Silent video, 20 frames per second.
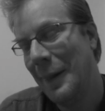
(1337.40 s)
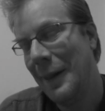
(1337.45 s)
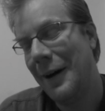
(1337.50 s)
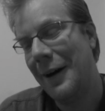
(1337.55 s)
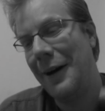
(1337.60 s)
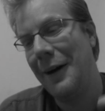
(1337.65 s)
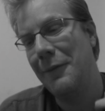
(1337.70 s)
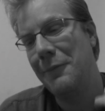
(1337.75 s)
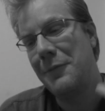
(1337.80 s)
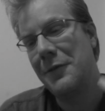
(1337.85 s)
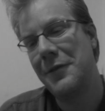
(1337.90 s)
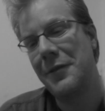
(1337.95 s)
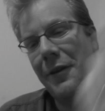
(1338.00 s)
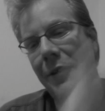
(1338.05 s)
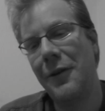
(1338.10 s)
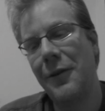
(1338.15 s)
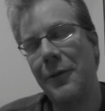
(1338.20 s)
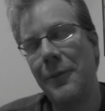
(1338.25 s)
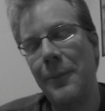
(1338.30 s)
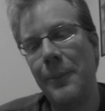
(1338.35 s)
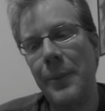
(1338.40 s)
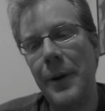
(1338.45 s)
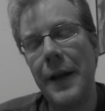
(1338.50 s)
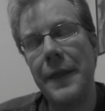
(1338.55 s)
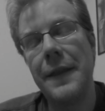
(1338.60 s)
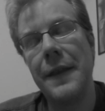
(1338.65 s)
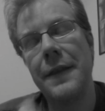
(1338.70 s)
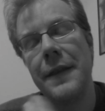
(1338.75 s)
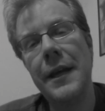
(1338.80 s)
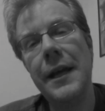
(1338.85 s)
um, so,
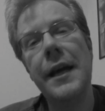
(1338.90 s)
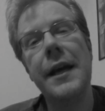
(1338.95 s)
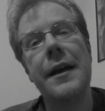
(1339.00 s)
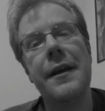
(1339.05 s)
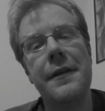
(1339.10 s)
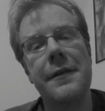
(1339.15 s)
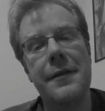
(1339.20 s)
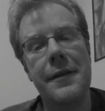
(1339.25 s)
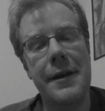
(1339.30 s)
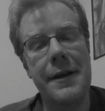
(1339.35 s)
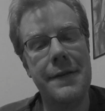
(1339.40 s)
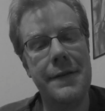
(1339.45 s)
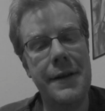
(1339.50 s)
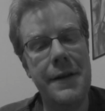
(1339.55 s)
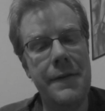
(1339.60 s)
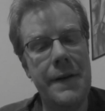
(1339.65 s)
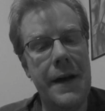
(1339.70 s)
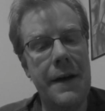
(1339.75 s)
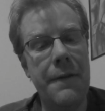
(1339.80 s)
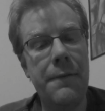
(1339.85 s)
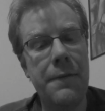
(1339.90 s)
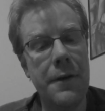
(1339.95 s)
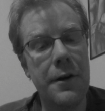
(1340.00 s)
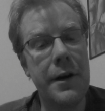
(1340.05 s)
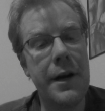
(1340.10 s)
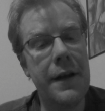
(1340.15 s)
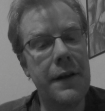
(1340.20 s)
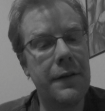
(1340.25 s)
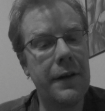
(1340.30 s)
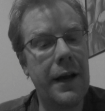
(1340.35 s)
but the thing is, is if there
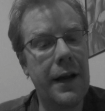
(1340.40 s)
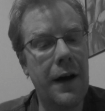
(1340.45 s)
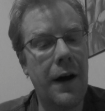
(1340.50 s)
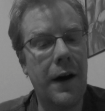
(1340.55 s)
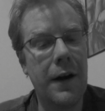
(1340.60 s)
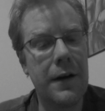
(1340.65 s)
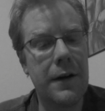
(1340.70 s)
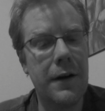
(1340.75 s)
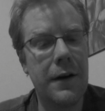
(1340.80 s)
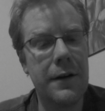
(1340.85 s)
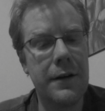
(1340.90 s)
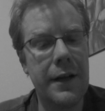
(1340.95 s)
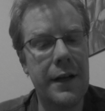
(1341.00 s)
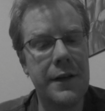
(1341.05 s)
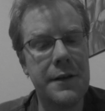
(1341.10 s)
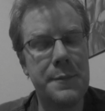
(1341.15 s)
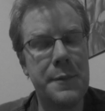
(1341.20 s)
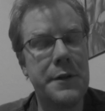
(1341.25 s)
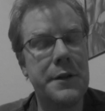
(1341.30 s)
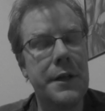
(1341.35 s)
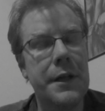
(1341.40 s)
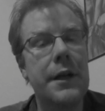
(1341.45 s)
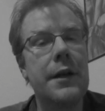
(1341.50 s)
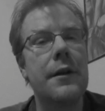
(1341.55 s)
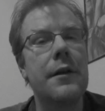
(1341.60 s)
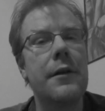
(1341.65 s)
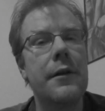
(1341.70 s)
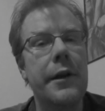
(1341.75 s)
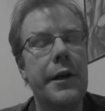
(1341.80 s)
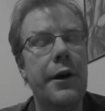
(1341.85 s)
is a God card that is
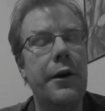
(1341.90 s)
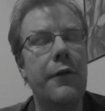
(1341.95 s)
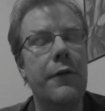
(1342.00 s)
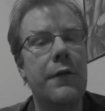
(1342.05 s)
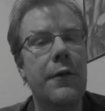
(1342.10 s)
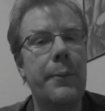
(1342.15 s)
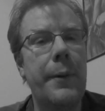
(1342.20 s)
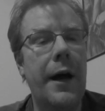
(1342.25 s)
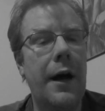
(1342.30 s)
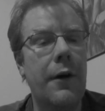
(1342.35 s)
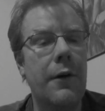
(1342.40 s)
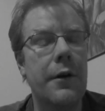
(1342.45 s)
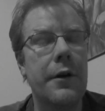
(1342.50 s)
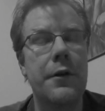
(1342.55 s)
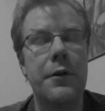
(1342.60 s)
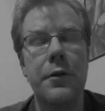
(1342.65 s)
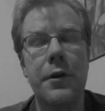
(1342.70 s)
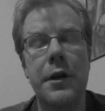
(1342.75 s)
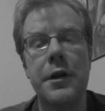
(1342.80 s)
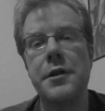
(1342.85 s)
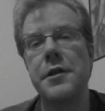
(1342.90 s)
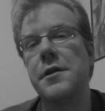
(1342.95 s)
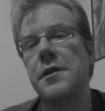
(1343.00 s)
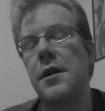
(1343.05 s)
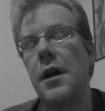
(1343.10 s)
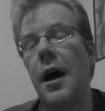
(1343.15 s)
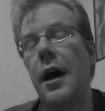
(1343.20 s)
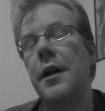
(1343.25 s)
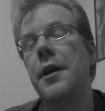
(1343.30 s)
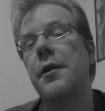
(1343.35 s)
particularly overpowered, you can just
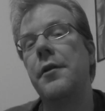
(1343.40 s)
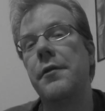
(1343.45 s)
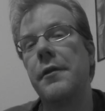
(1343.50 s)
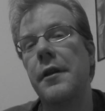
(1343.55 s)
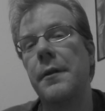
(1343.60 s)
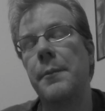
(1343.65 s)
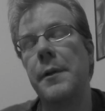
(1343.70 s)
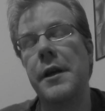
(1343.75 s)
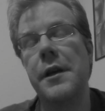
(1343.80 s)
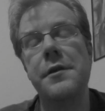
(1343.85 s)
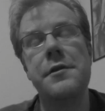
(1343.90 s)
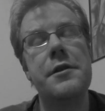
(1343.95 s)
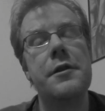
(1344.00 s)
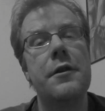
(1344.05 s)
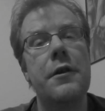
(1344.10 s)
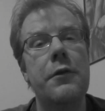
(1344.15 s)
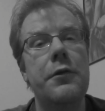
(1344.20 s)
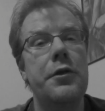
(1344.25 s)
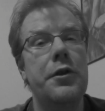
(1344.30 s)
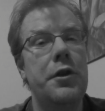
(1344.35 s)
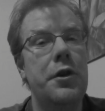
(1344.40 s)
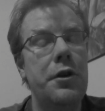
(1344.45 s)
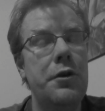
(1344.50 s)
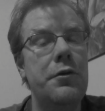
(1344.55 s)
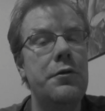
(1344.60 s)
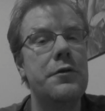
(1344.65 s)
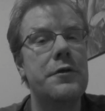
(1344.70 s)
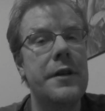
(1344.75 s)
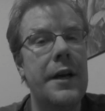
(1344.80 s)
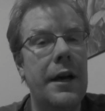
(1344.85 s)
not use it because you don't
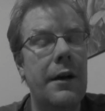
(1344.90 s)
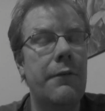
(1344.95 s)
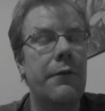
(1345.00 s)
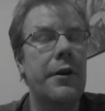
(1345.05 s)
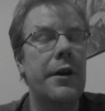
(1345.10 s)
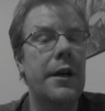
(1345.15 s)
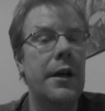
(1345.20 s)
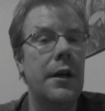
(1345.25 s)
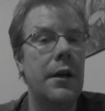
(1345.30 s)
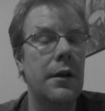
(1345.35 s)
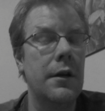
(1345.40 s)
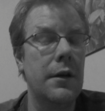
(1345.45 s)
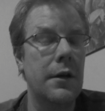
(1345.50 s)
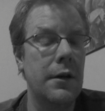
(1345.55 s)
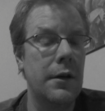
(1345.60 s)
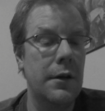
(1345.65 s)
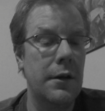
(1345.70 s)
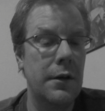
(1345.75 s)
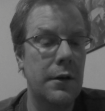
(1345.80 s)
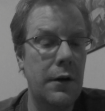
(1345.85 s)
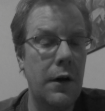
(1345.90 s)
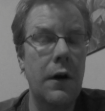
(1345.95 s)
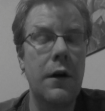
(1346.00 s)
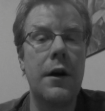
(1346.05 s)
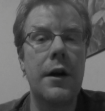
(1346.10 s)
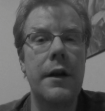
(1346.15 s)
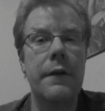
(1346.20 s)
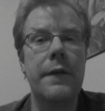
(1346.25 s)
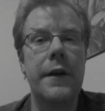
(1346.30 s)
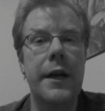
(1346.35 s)
use every
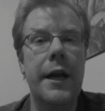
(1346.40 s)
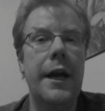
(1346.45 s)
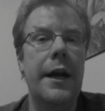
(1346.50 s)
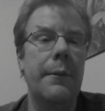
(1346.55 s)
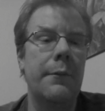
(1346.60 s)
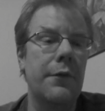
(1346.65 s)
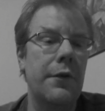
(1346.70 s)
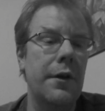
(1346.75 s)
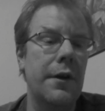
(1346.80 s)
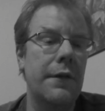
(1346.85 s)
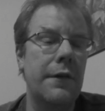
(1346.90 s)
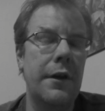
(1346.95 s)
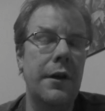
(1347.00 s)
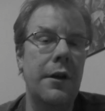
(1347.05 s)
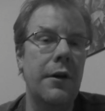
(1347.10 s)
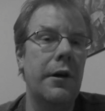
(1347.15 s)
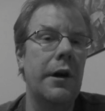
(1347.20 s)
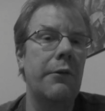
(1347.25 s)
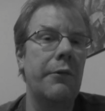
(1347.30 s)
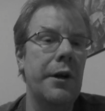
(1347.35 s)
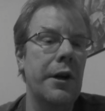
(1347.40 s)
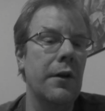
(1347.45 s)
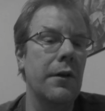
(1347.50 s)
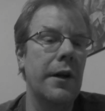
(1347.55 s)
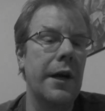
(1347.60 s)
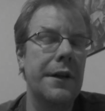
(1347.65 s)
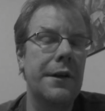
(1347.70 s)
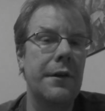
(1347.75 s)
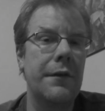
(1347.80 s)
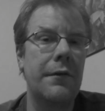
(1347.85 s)
card every game. So you can say, you know what, we don't
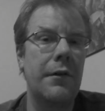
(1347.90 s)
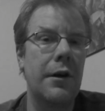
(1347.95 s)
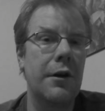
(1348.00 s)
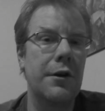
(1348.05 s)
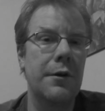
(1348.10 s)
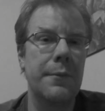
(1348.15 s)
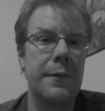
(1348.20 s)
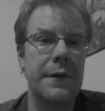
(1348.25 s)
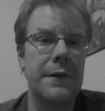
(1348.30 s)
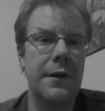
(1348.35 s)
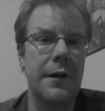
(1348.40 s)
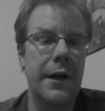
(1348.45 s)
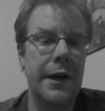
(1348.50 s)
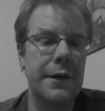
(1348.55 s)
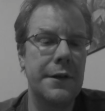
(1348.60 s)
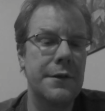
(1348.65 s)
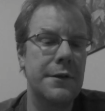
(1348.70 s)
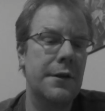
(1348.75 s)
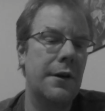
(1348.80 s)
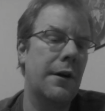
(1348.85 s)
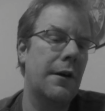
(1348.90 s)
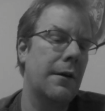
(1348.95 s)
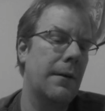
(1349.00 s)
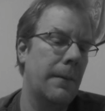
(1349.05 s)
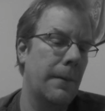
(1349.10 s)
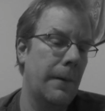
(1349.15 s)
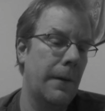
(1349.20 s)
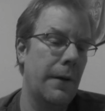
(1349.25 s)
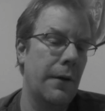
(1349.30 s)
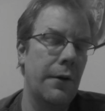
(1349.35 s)
like this. Our group doesn't like this card.
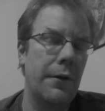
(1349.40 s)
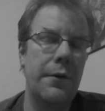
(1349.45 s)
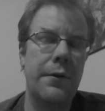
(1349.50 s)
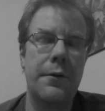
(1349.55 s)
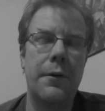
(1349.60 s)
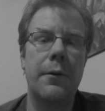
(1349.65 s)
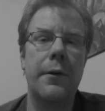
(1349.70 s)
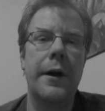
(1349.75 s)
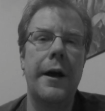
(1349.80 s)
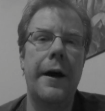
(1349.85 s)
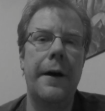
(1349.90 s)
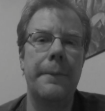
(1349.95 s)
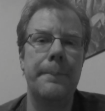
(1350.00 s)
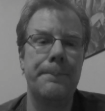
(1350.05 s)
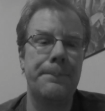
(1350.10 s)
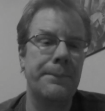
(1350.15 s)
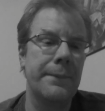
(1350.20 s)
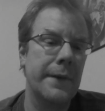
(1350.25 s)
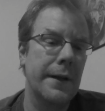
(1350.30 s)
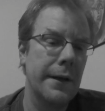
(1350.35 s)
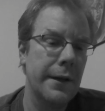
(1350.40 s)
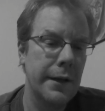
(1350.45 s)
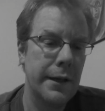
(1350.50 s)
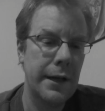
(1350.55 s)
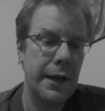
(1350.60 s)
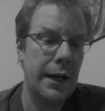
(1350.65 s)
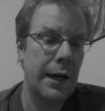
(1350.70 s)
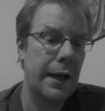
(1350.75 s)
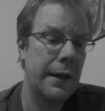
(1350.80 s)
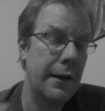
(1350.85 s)
Throw it out.
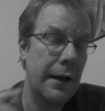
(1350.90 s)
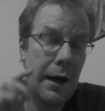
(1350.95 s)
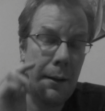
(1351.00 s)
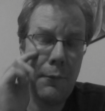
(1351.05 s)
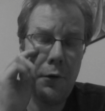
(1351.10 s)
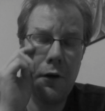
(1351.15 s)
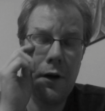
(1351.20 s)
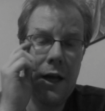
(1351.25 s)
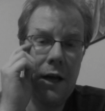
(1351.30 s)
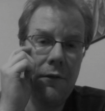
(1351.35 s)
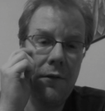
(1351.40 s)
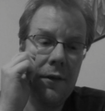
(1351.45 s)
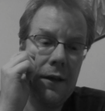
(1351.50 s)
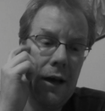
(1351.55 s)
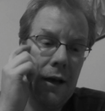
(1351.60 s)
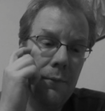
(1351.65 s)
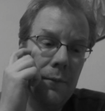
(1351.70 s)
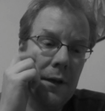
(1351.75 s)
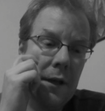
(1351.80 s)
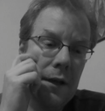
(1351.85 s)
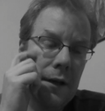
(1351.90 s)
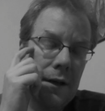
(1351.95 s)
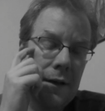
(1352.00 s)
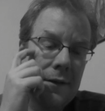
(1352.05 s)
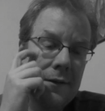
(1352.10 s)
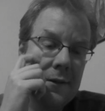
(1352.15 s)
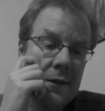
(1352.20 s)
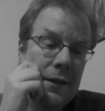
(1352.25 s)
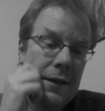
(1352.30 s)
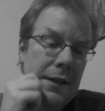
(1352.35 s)
And I, am okay with that
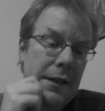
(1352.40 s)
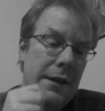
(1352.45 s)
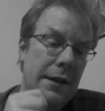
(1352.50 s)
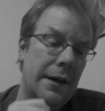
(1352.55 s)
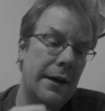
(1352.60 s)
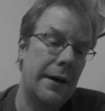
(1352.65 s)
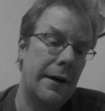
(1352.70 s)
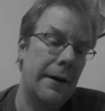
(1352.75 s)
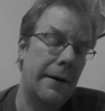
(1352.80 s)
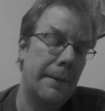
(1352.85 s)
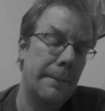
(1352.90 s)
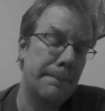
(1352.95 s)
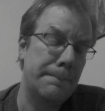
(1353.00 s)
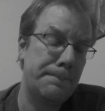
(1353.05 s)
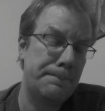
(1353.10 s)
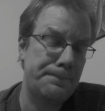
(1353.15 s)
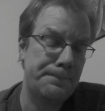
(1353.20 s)
because. Um,